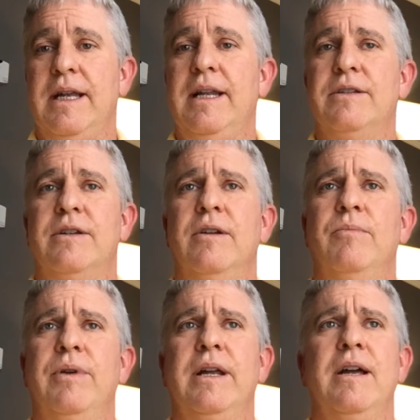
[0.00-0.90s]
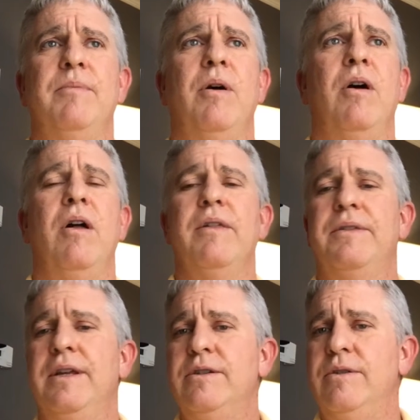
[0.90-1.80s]
And it's going to bring up all the
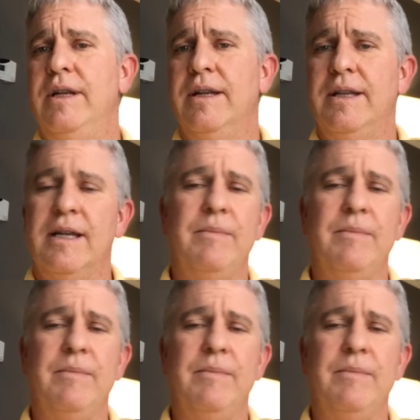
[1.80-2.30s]
things you need to think